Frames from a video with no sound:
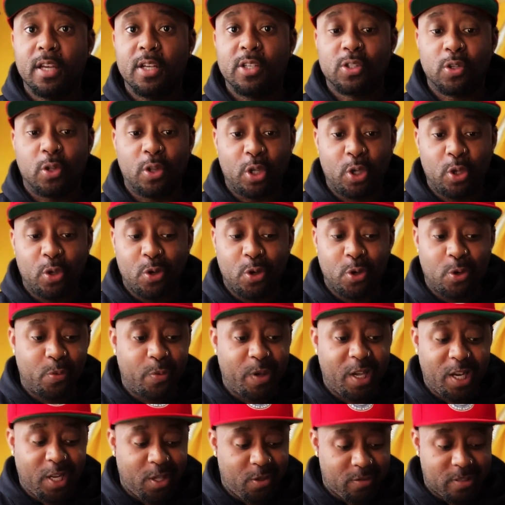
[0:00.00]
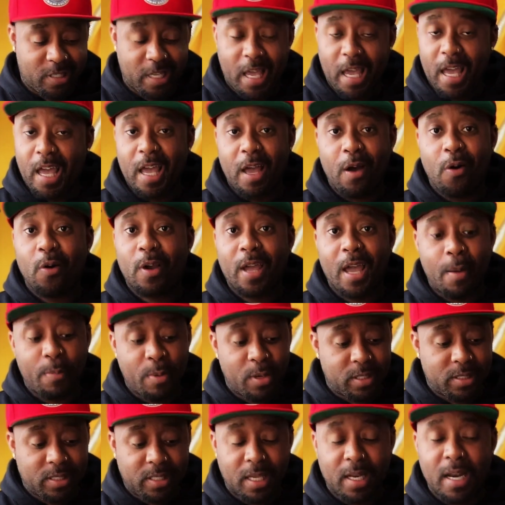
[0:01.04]
So then you go in and you say, hey, okay, I'm
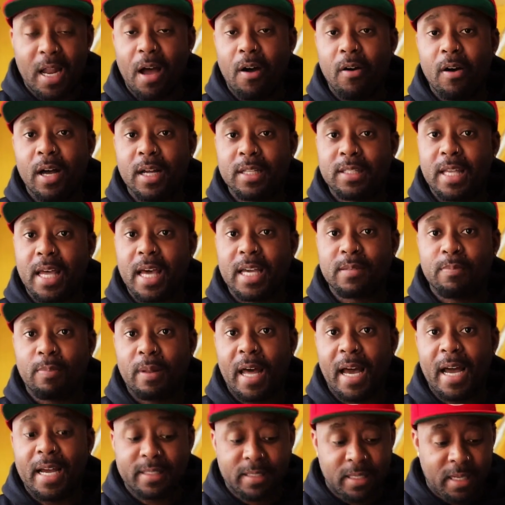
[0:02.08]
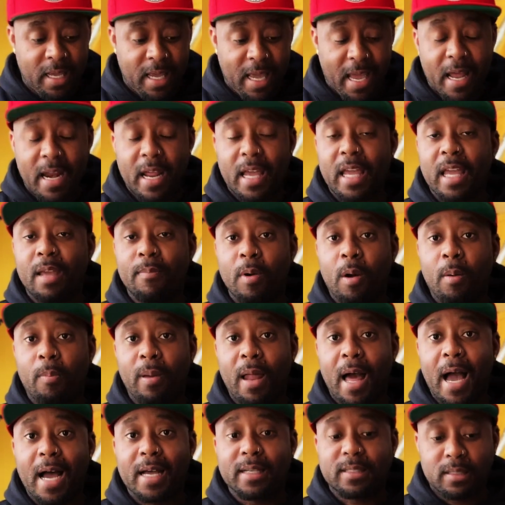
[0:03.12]
going to send out a text blast and an email
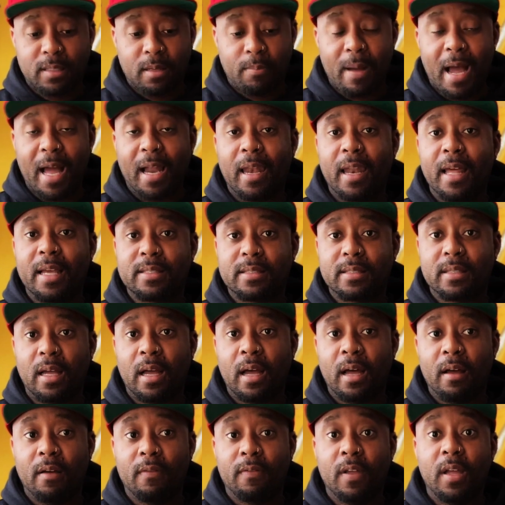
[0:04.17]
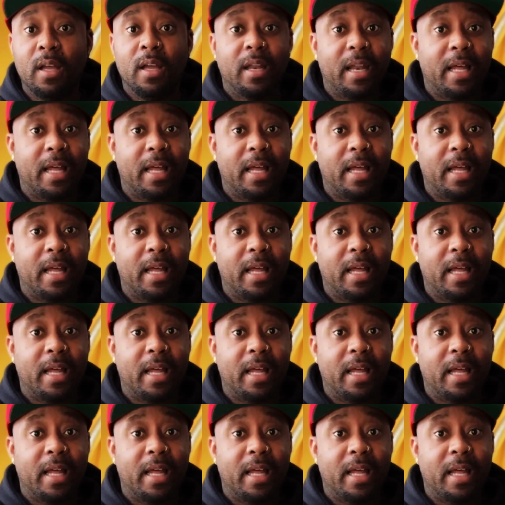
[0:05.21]
blast to my list of,